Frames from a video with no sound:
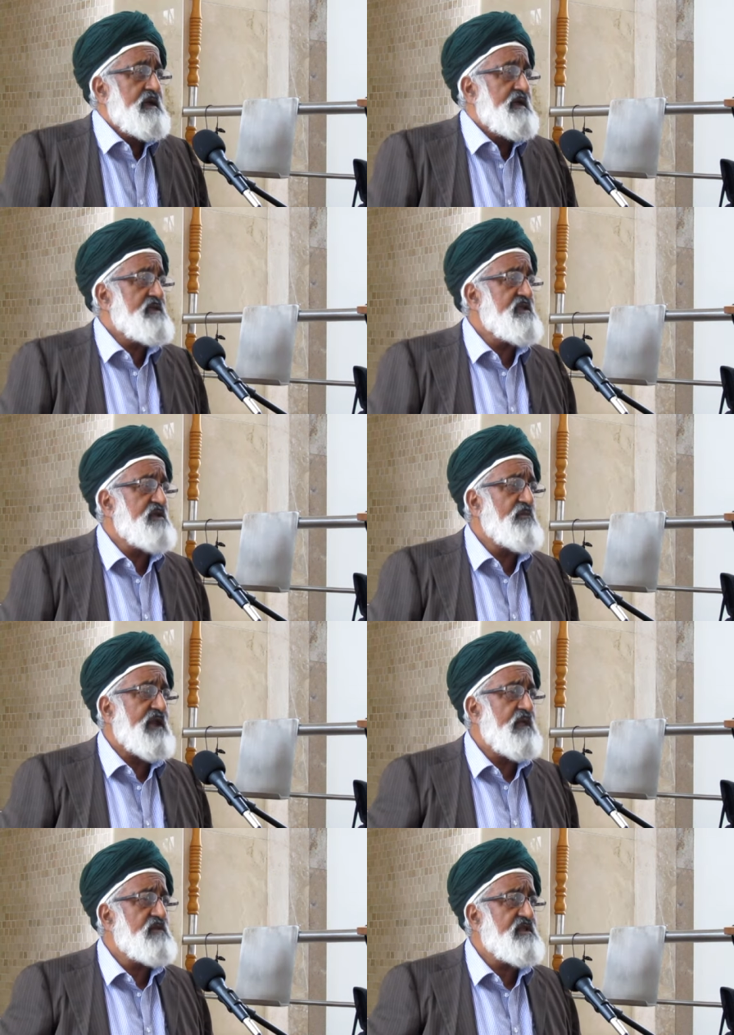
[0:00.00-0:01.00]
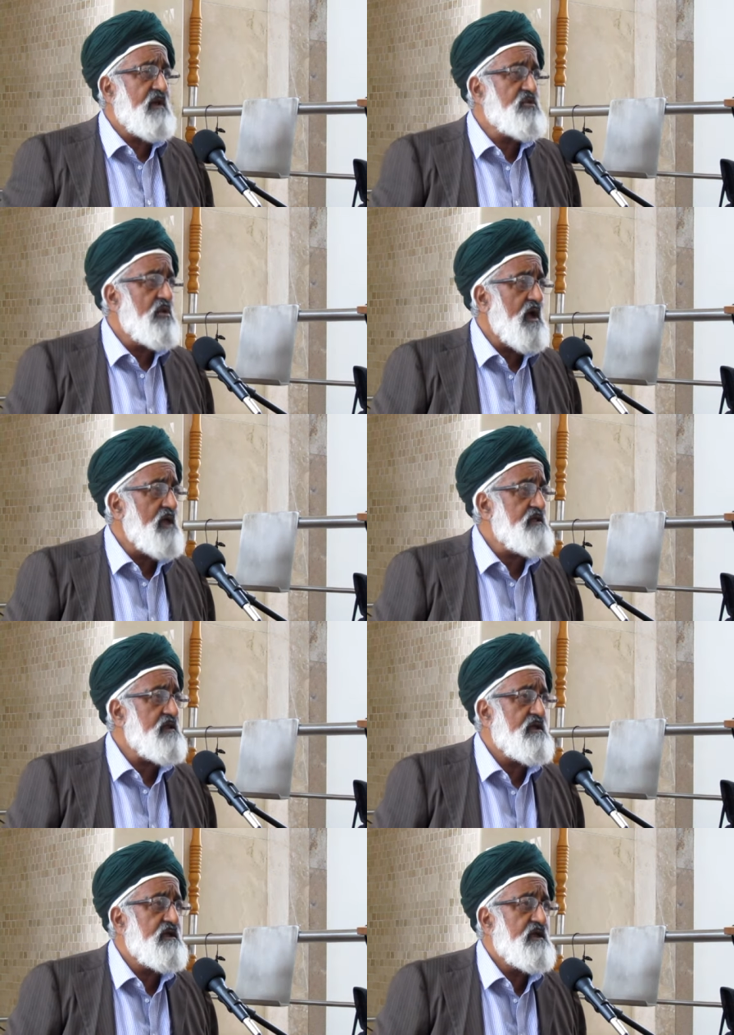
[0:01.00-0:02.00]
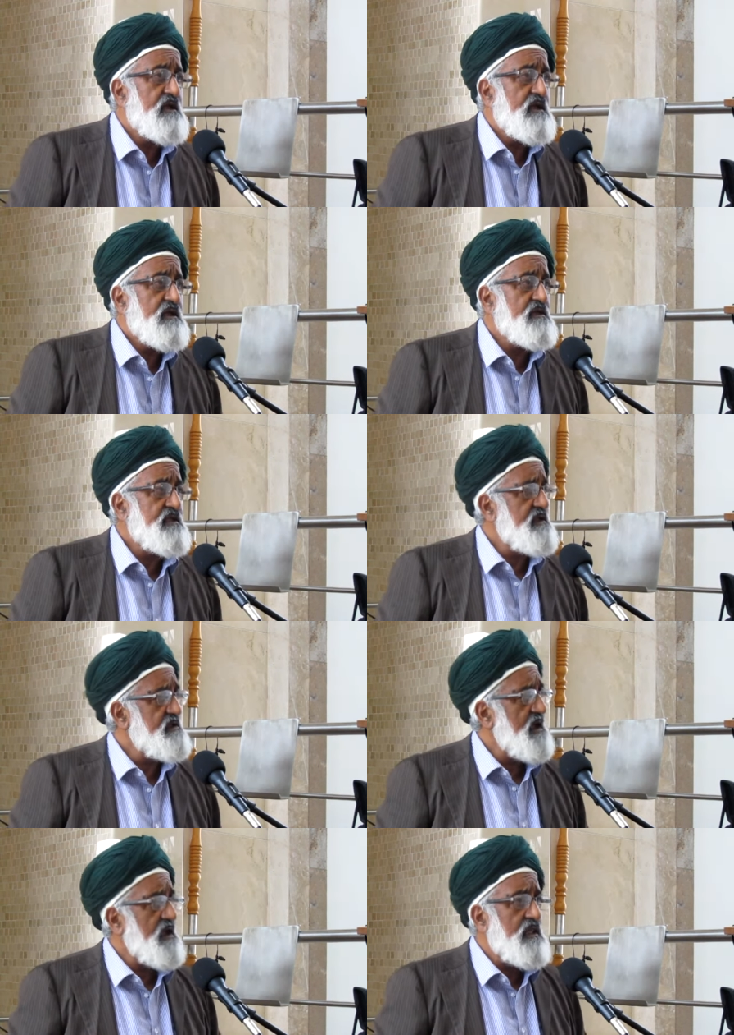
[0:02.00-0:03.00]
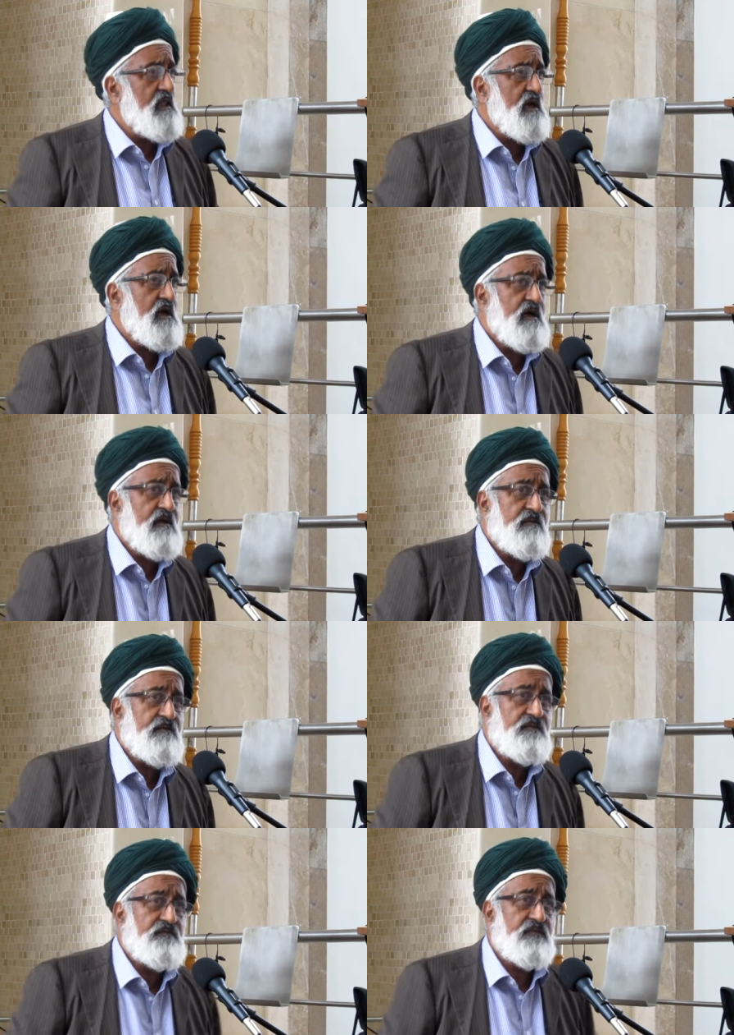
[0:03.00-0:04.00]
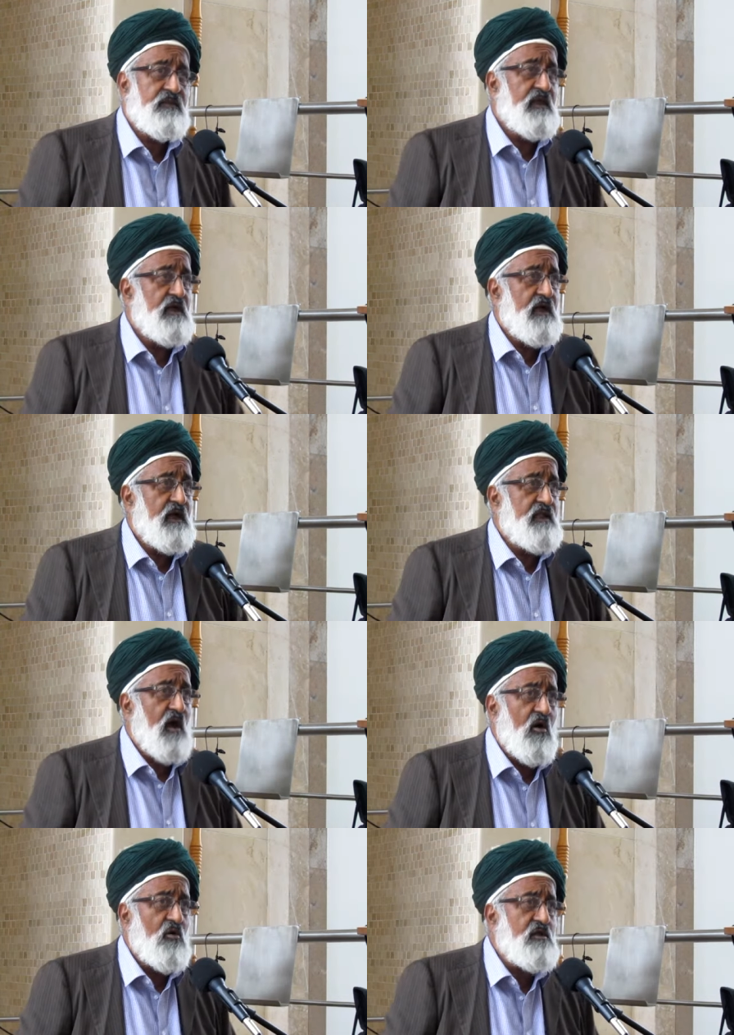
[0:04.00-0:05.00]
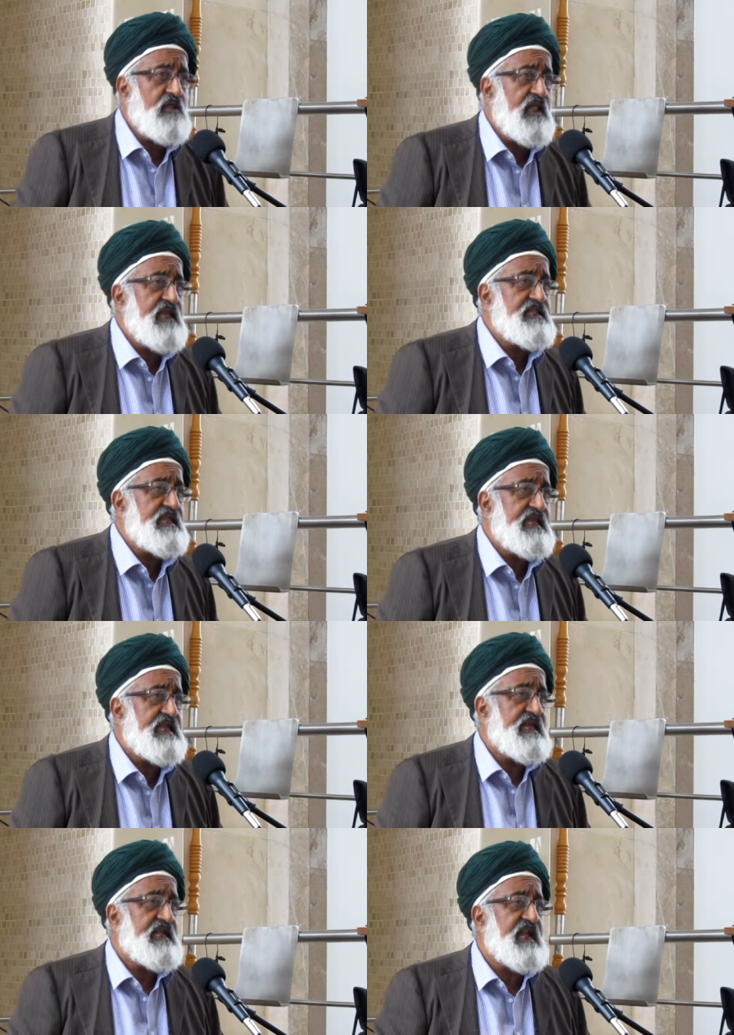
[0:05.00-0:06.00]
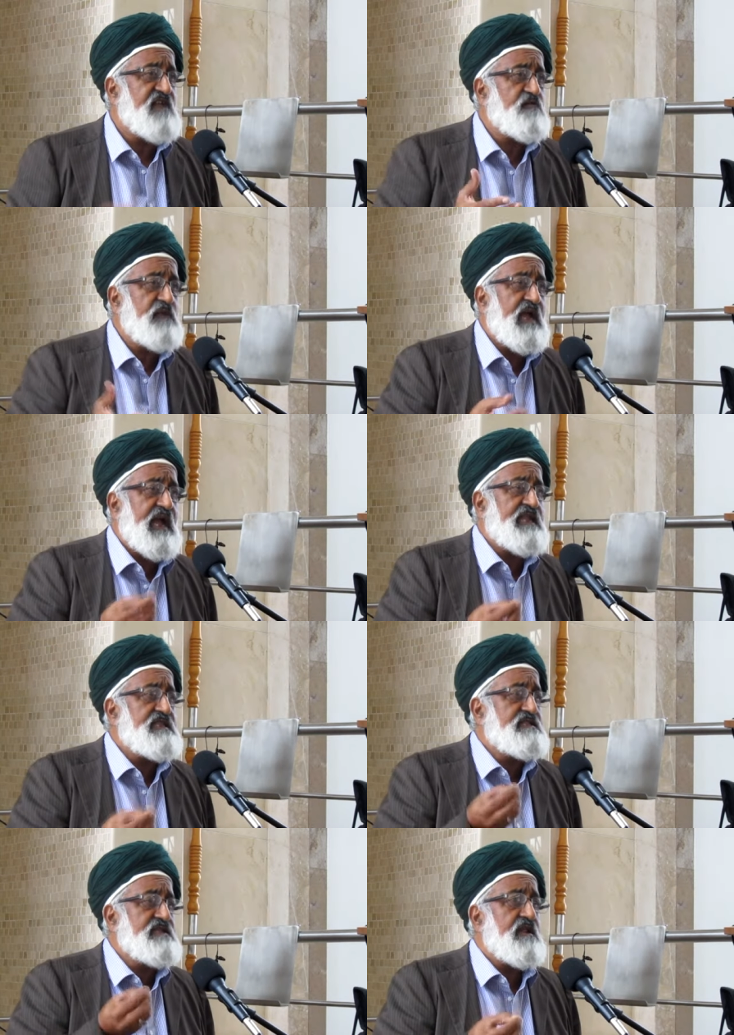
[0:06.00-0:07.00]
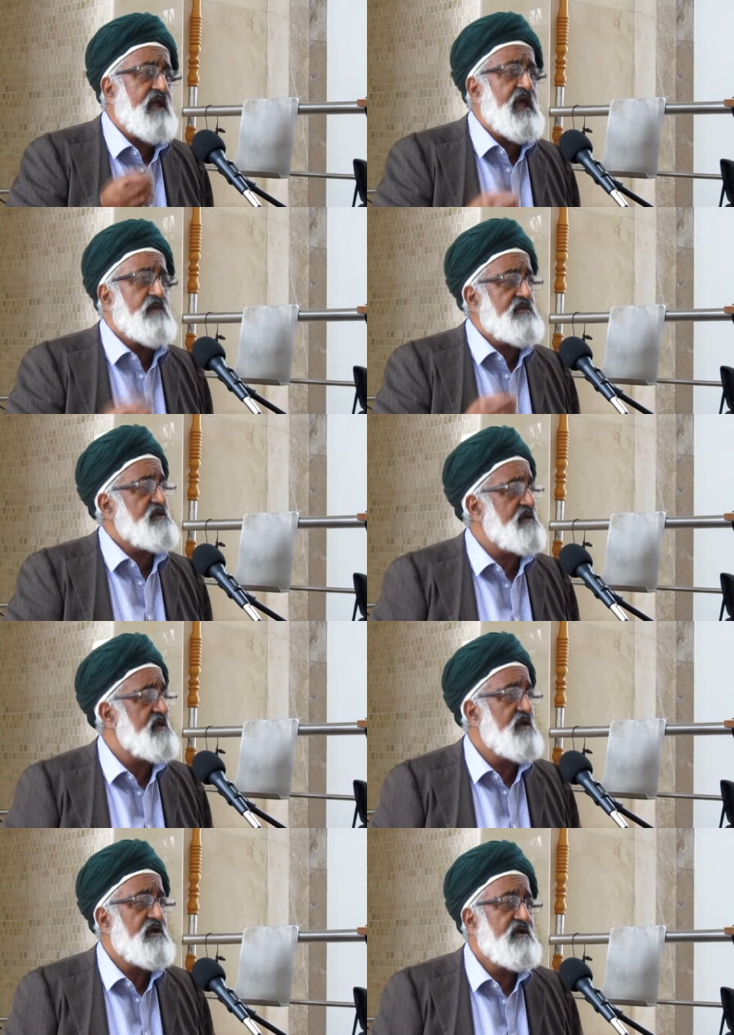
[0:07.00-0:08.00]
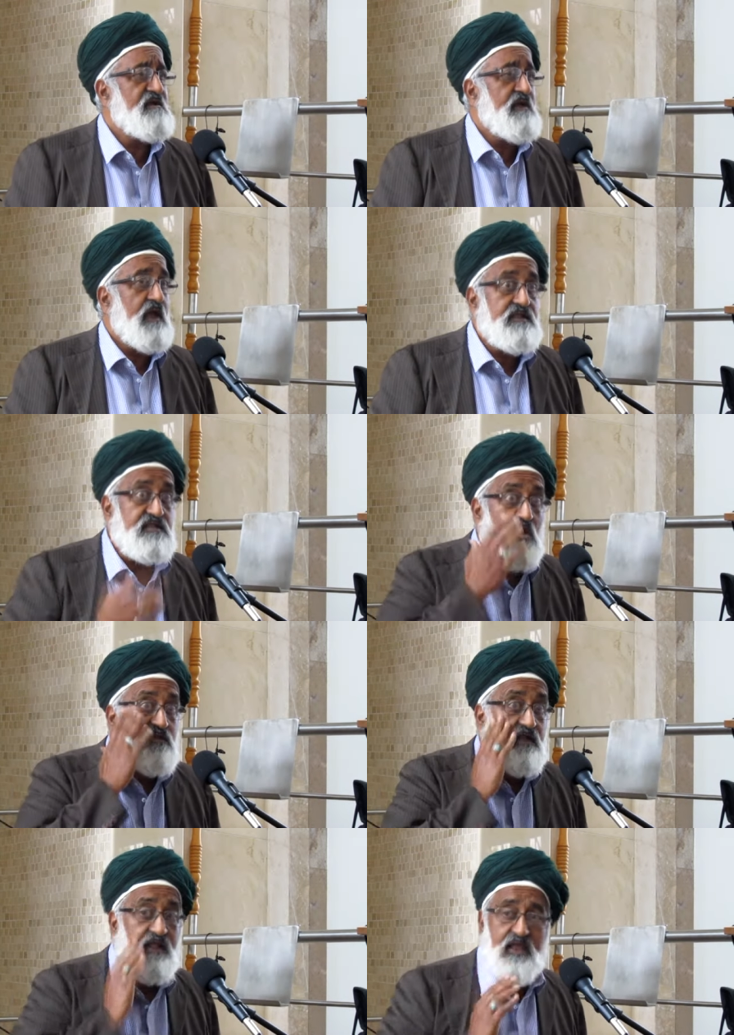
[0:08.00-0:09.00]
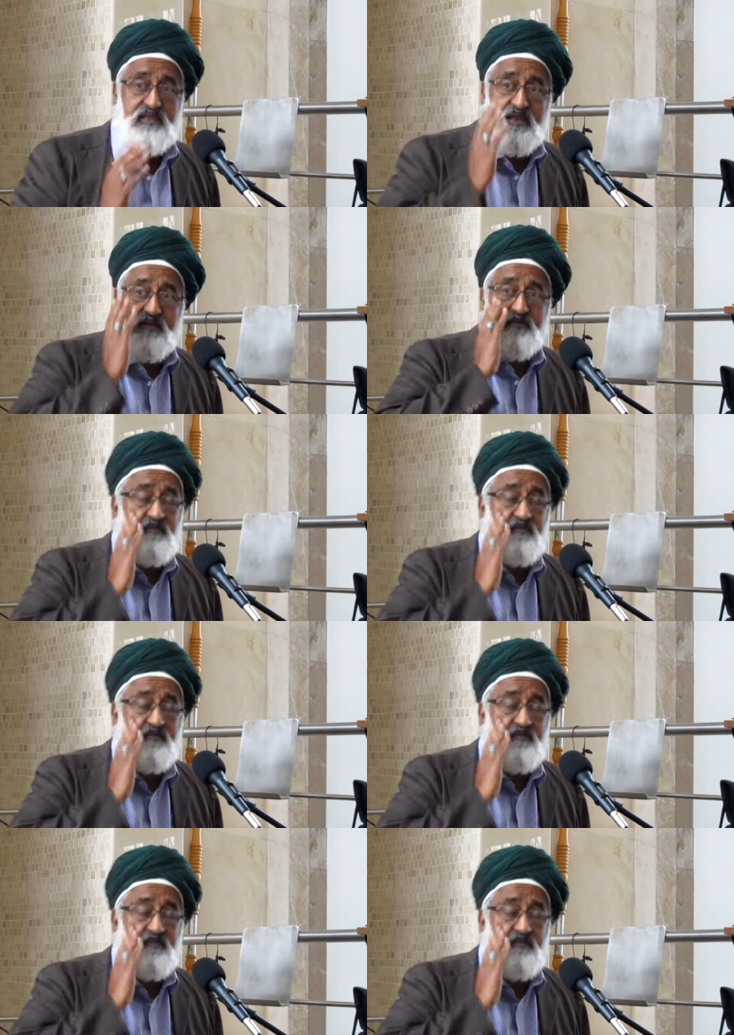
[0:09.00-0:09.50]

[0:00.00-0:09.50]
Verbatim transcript: He says, My name is Abdul Qadir. He says, Ya Allah, an old lady gave me eight dirhams. And he starts crying.